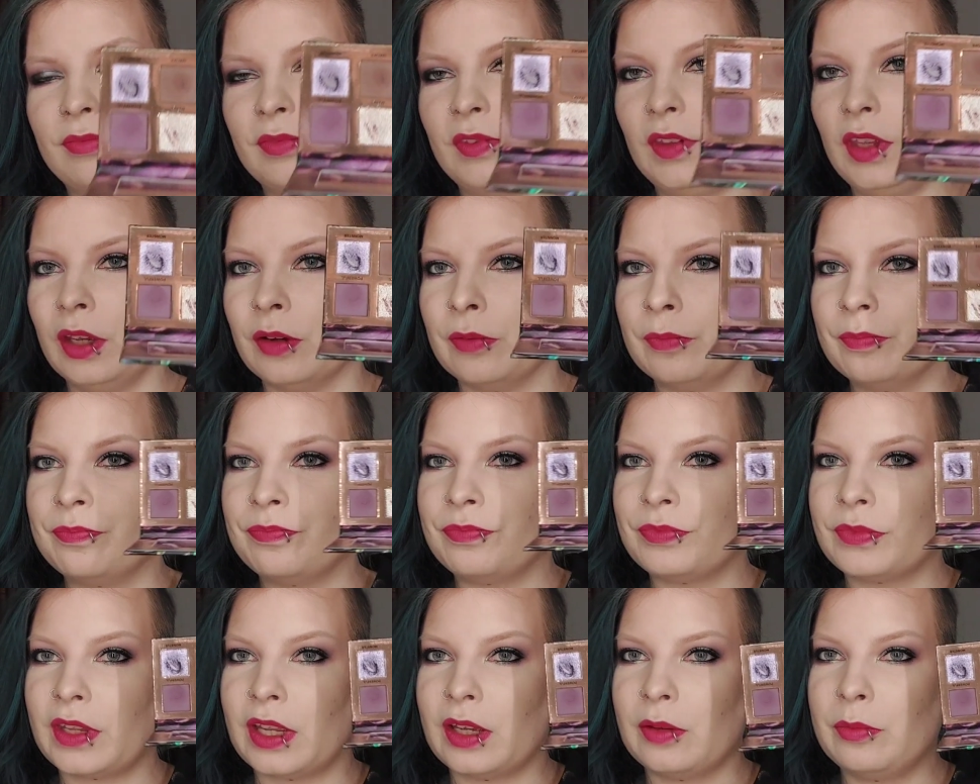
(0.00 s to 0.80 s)
yeah,
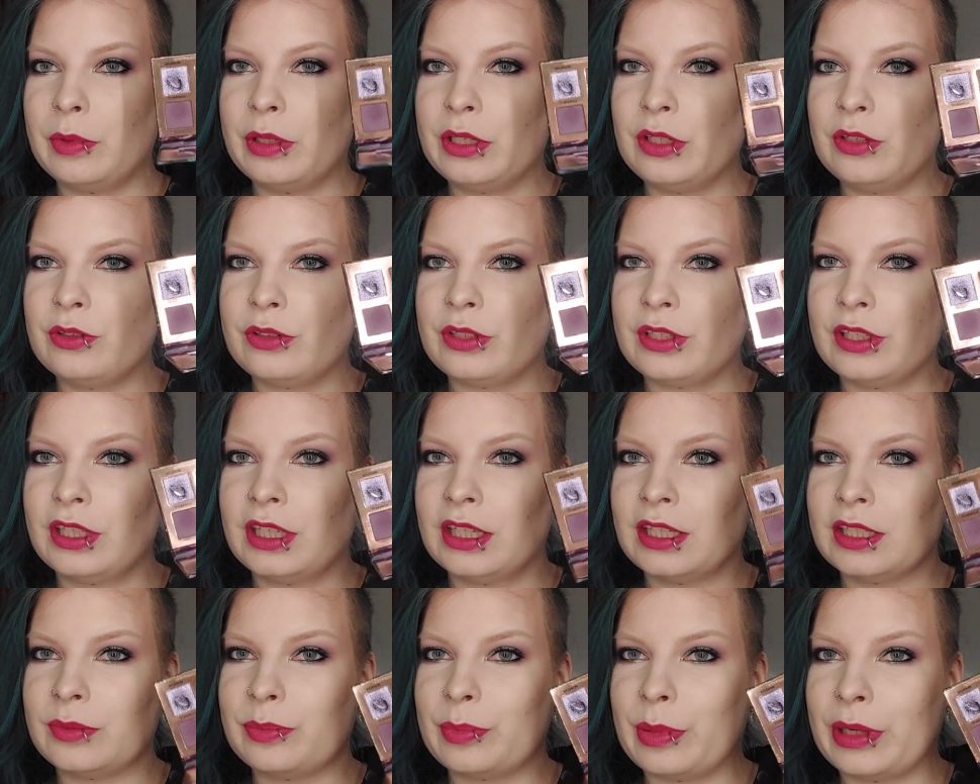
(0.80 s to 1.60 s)
I've been using
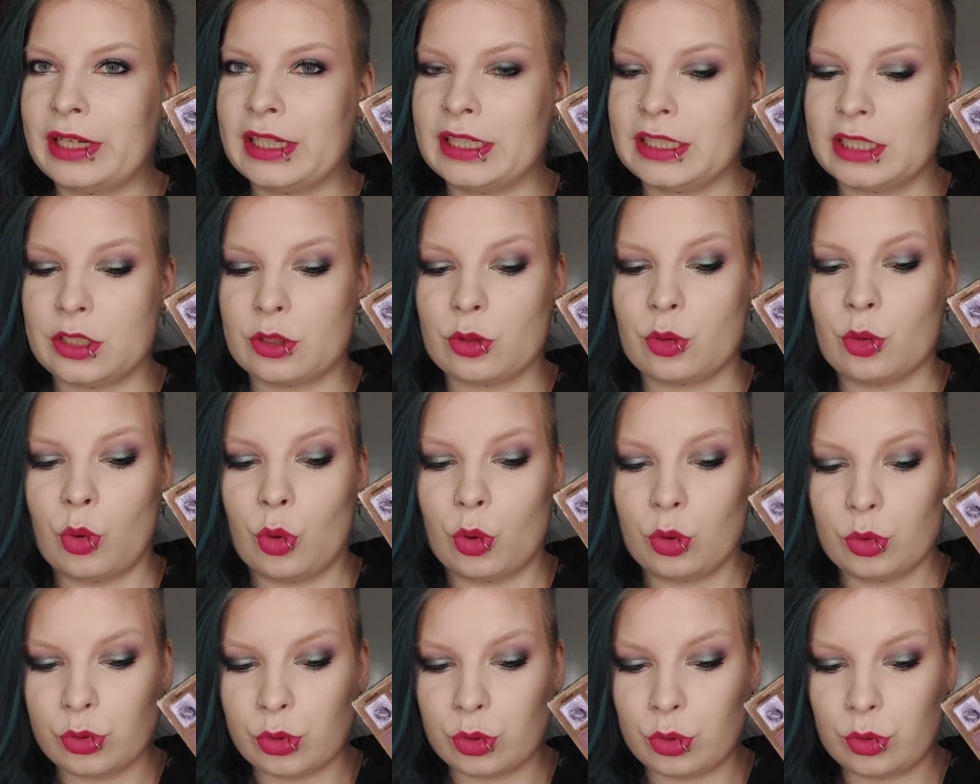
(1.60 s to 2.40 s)
this palette
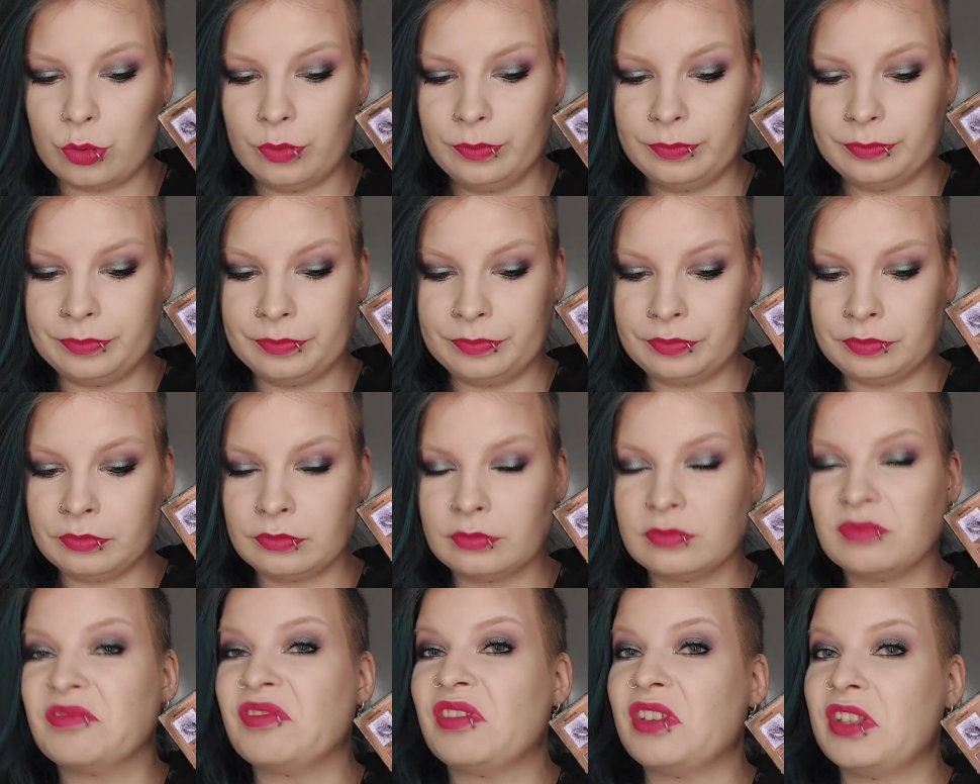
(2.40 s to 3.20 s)
also
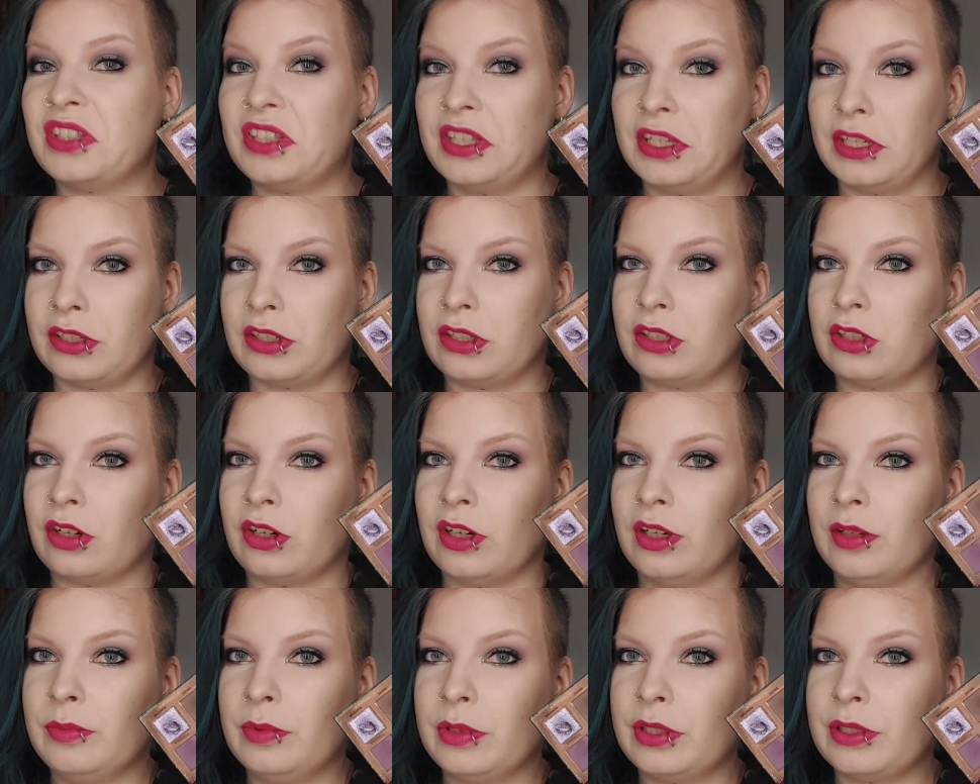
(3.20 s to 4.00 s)
6
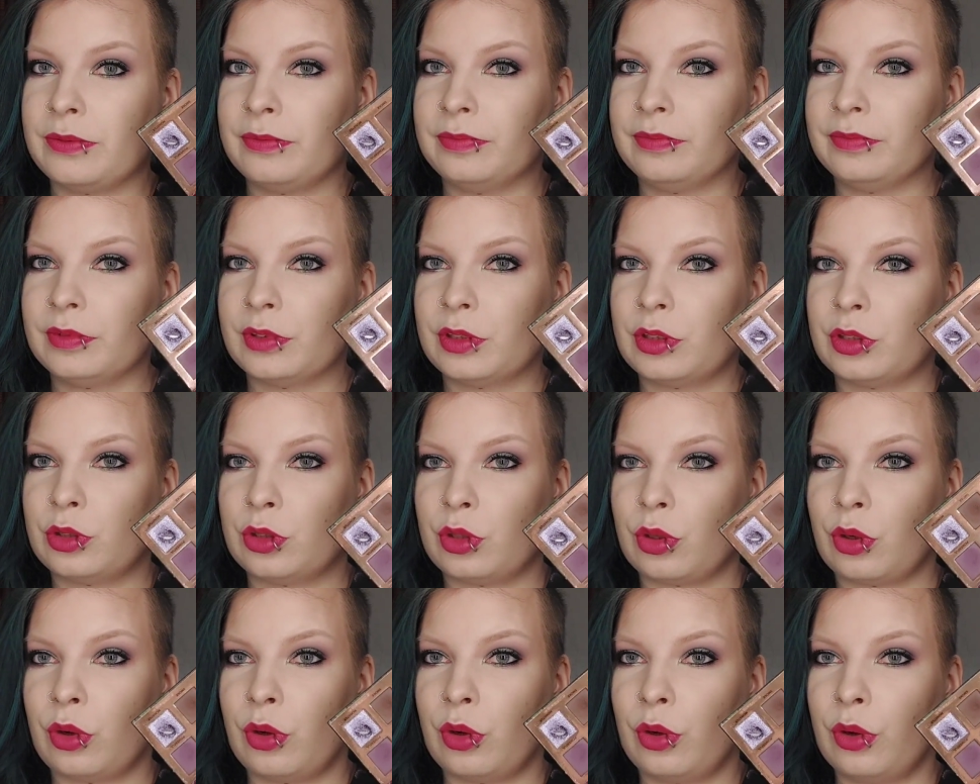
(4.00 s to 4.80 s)
times.
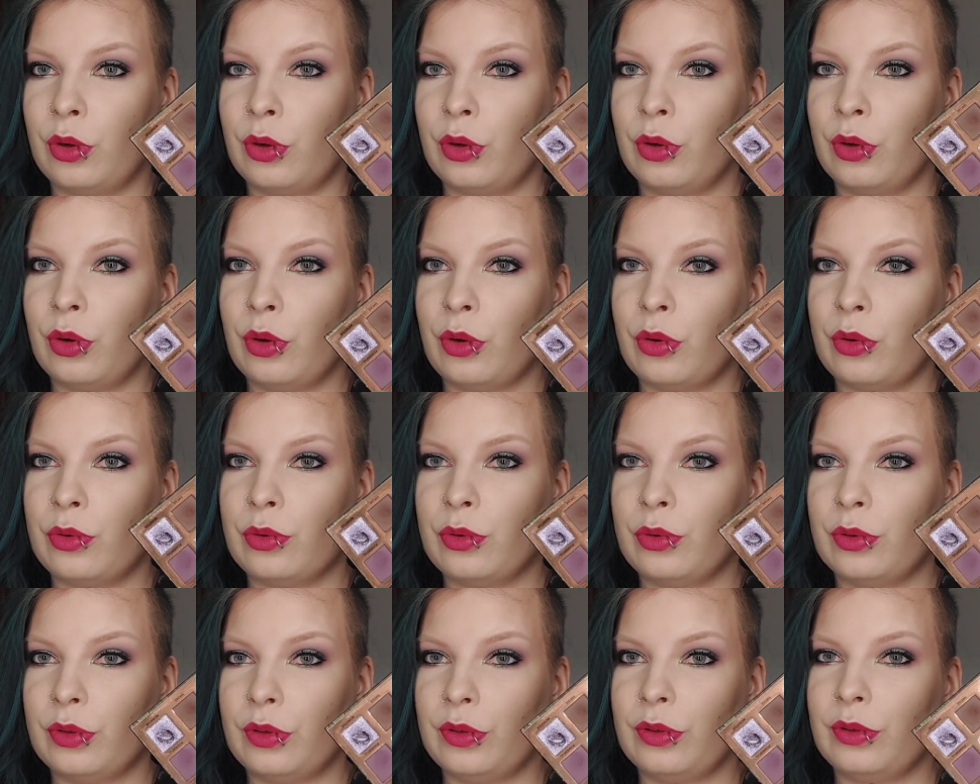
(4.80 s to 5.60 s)

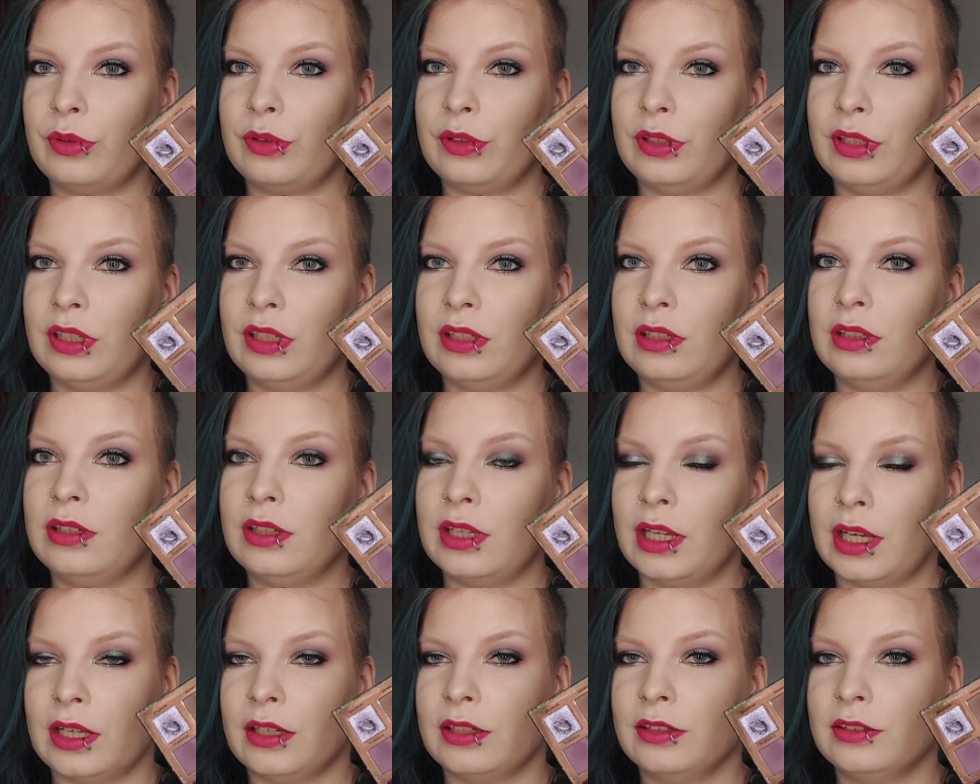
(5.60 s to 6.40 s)
So
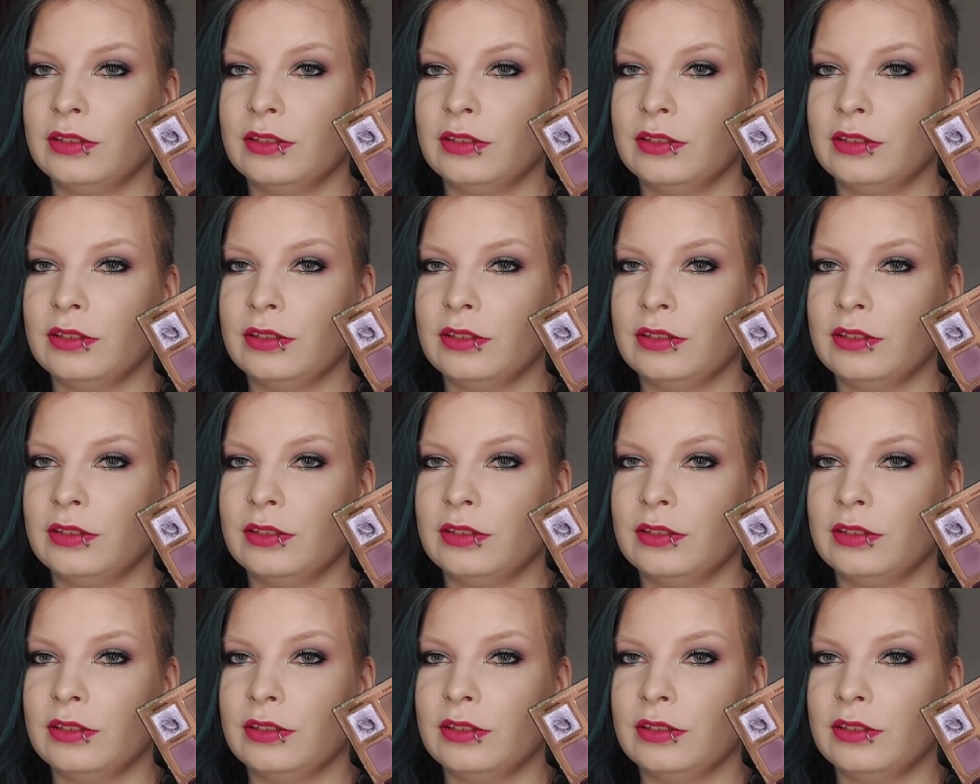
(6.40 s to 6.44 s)
yeah,